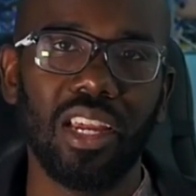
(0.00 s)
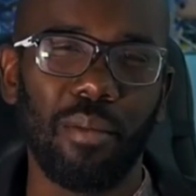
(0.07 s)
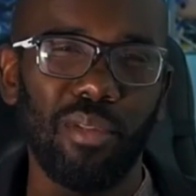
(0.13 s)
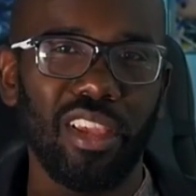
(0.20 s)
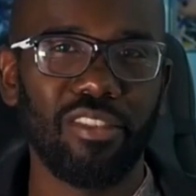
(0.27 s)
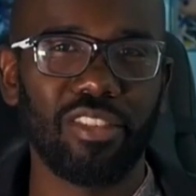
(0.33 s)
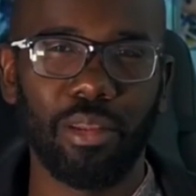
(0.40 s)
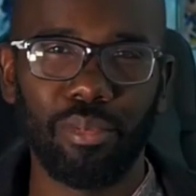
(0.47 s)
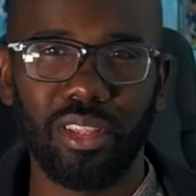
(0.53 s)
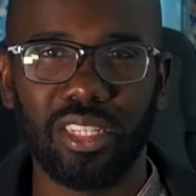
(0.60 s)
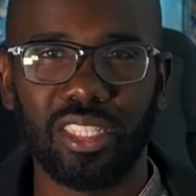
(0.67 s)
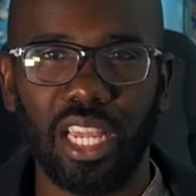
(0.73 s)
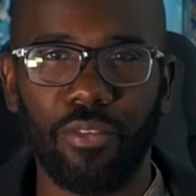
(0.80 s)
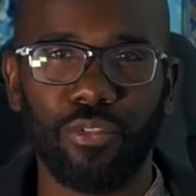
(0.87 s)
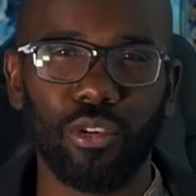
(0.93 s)
I believe Simply
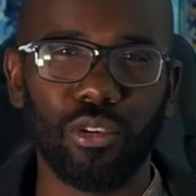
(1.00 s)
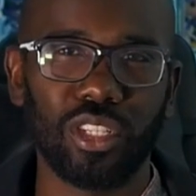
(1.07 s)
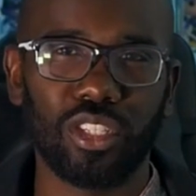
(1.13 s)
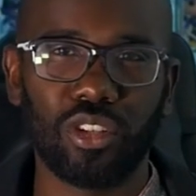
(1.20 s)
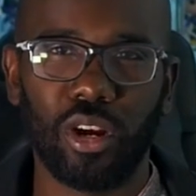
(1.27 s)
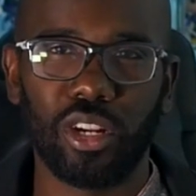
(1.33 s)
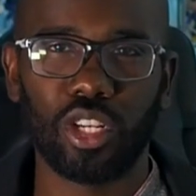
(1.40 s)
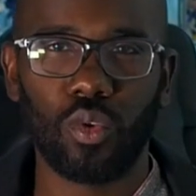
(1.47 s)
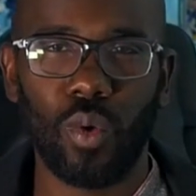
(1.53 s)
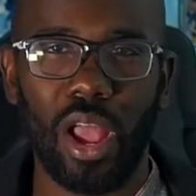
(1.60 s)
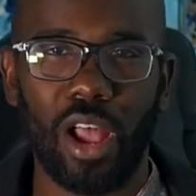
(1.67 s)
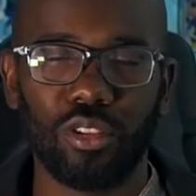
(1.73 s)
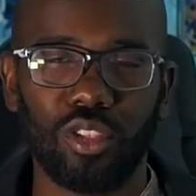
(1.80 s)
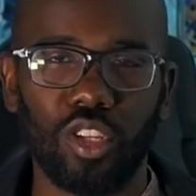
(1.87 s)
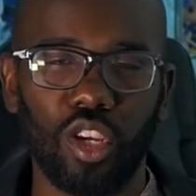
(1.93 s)
Safe usually starts
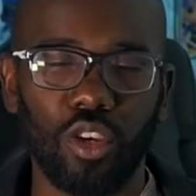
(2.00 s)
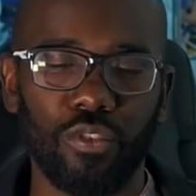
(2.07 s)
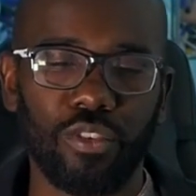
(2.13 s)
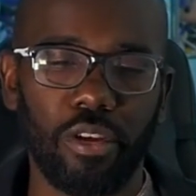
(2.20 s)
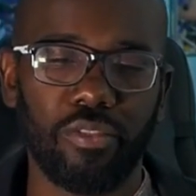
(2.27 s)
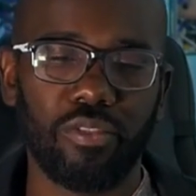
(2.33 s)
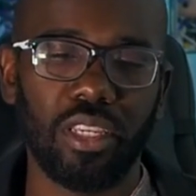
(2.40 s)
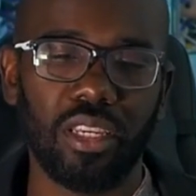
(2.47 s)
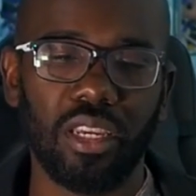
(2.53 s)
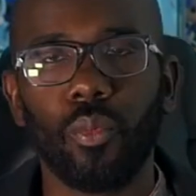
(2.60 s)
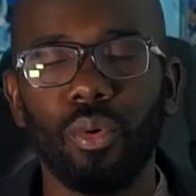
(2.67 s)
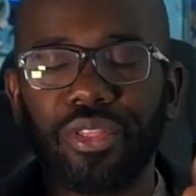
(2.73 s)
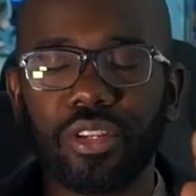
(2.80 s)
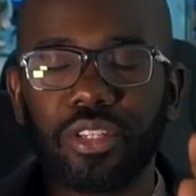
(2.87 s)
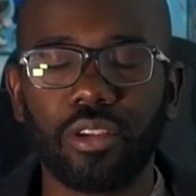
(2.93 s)
around $250.
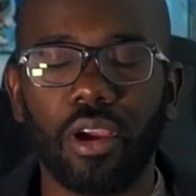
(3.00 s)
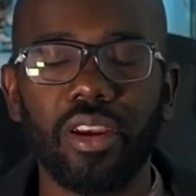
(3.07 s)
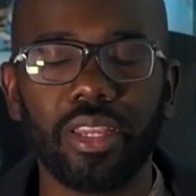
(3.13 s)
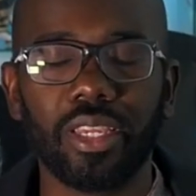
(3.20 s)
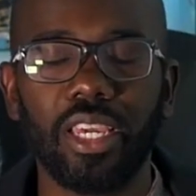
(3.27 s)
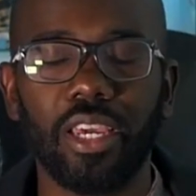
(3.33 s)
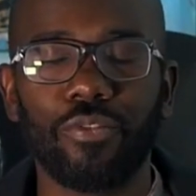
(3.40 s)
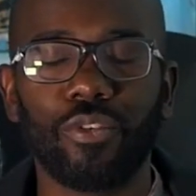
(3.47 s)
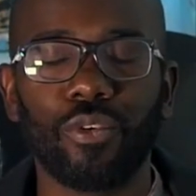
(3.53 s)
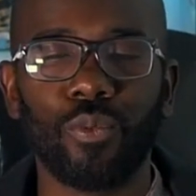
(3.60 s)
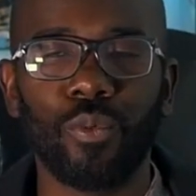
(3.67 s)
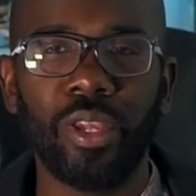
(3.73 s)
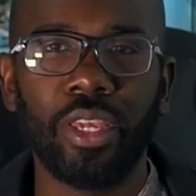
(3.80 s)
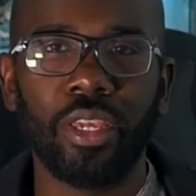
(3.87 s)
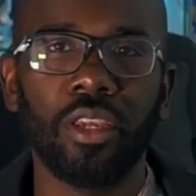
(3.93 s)
With the starting kit for
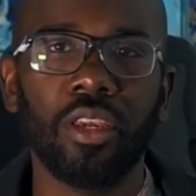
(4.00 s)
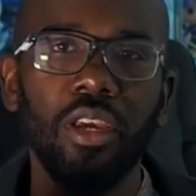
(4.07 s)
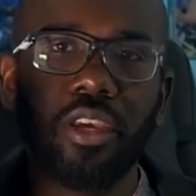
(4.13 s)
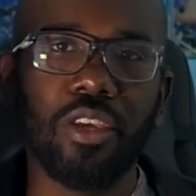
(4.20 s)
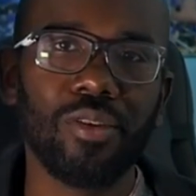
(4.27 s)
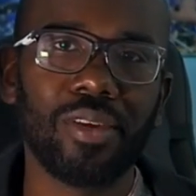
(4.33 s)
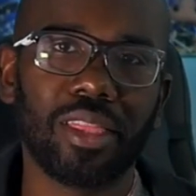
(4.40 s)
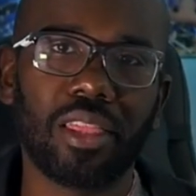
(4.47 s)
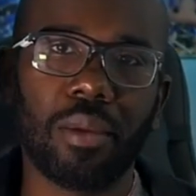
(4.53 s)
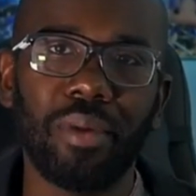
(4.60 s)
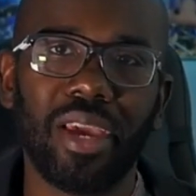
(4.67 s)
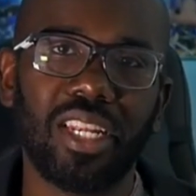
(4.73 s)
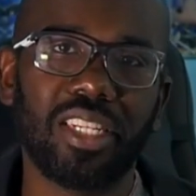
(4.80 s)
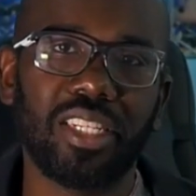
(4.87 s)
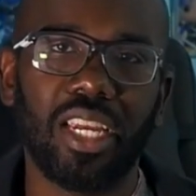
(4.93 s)
Ring, you get the
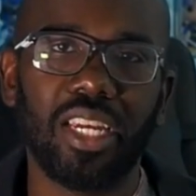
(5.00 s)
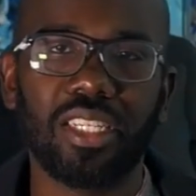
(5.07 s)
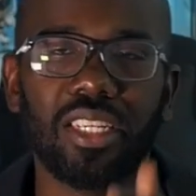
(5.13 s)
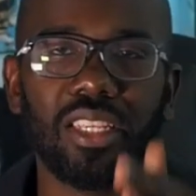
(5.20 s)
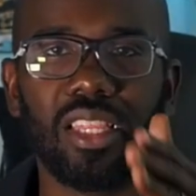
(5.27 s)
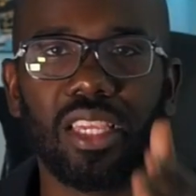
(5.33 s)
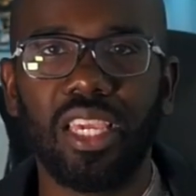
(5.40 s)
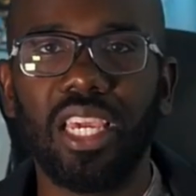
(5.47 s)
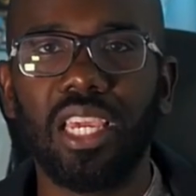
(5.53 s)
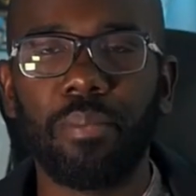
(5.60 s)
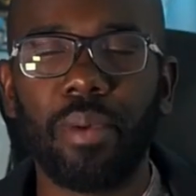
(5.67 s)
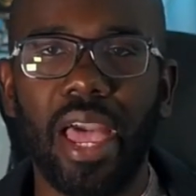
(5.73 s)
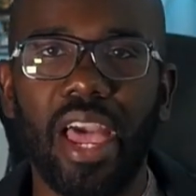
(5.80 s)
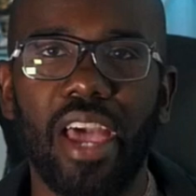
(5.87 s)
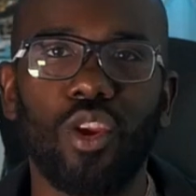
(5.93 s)
base station, the
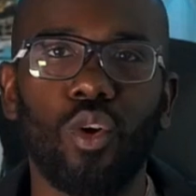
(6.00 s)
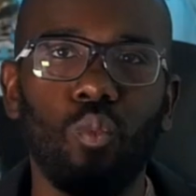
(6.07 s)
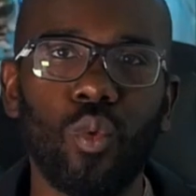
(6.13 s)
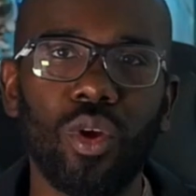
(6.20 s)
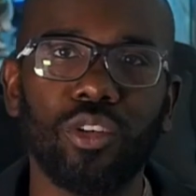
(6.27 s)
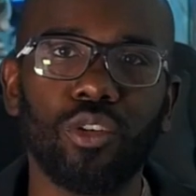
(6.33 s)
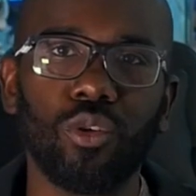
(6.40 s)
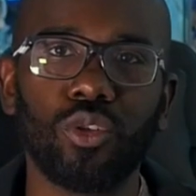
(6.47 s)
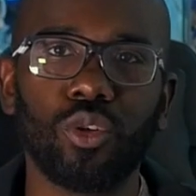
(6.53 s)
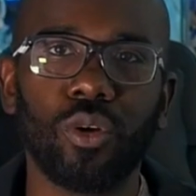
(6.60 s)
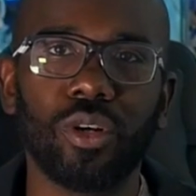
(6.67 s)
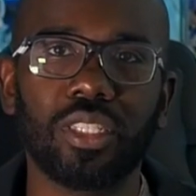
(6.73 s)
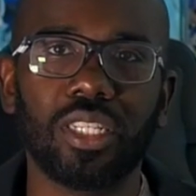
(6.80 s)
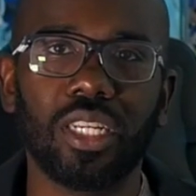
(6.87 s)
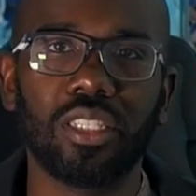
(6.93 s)
keypad, a window door
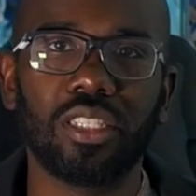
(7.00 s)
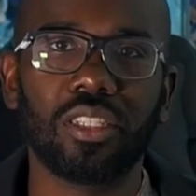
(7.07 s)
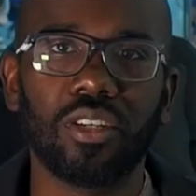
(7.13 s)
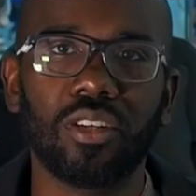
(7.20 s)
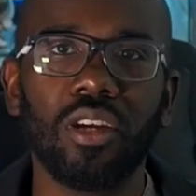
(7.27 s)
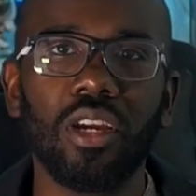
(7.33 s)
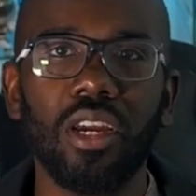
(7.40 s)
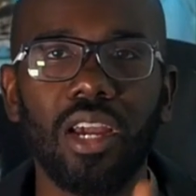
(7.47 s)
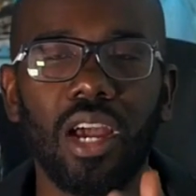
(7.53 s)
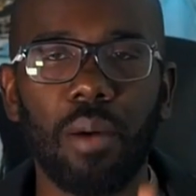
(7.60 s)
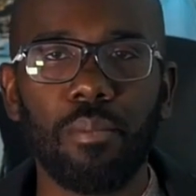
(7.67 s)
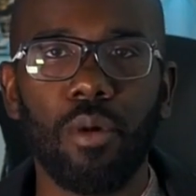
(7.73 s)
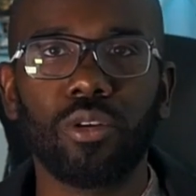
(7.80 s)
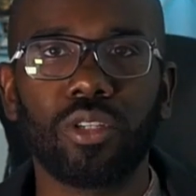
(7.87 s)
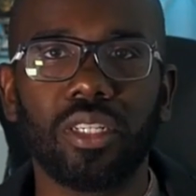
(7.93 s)
sensor, a
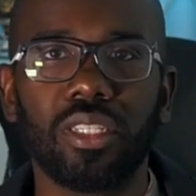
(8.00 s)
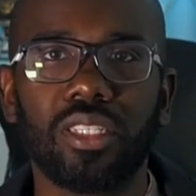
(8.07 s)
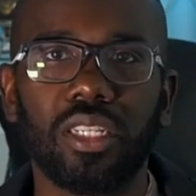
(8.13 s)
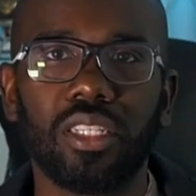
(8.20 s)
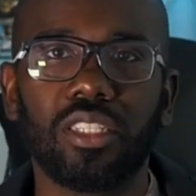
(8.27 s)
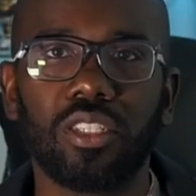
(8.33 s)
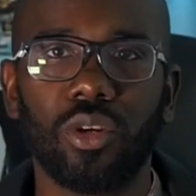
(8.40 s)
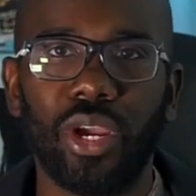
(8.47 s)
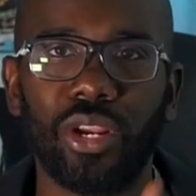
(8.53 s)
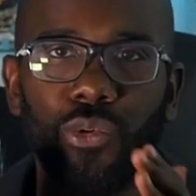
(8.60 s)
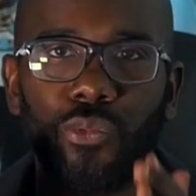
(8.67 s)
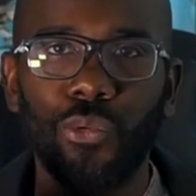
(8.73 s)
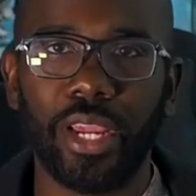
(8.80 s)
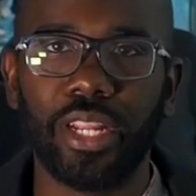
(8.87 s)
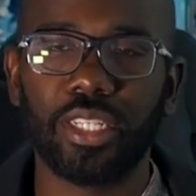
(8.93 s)
motion sensor, and a
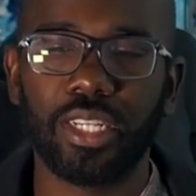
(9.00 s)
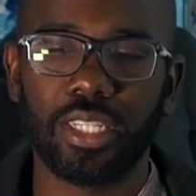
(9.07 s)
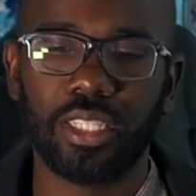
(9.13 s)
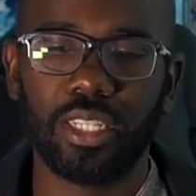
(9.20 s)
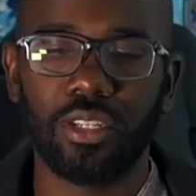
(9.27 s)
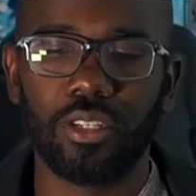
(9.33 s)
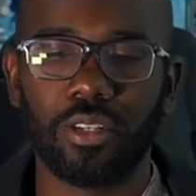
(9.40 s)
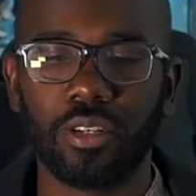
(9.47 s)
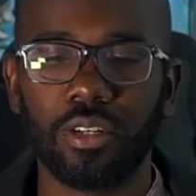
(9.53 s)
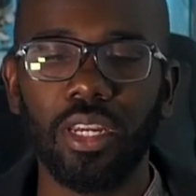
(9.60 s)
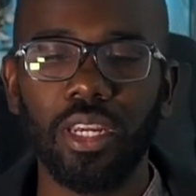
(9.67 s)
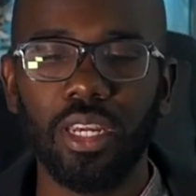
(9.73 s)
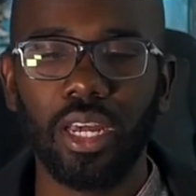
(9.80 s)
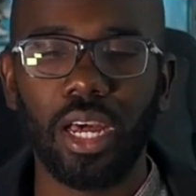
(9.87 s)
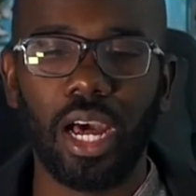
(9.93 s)
range extender,
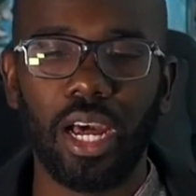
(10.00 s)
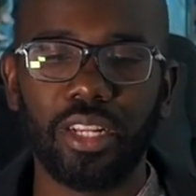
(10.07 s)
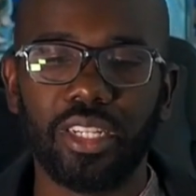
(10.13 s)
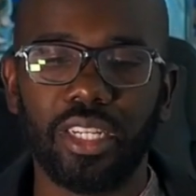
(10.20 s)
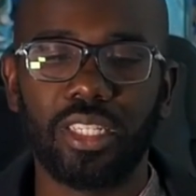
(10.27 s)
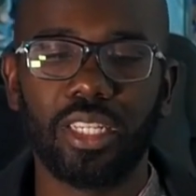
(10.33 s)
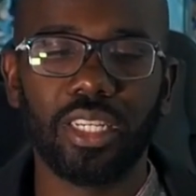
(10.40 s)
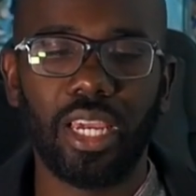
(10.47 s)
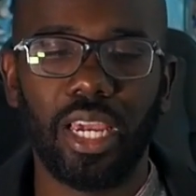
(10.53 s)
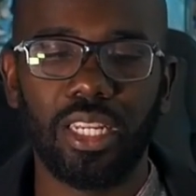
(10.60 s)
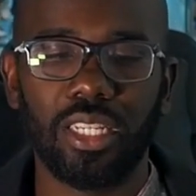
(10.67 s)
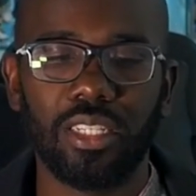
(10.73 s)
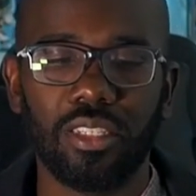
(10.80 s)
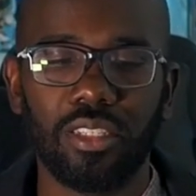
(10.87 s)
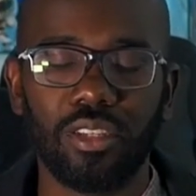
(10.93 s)
just in
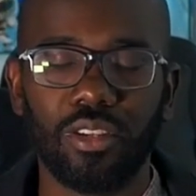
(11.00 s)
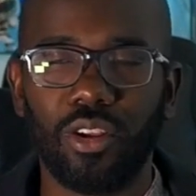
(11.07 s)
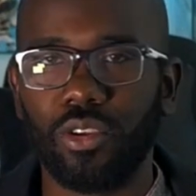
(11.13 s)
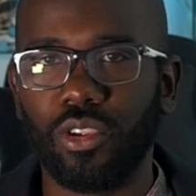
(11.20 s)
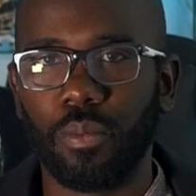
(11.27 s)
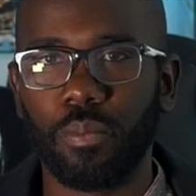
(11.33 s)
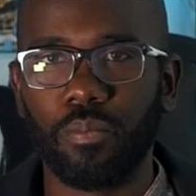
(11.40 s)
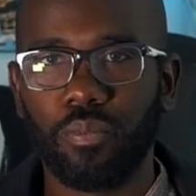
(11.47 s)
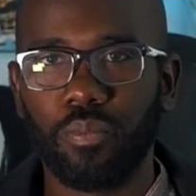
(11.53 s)
case your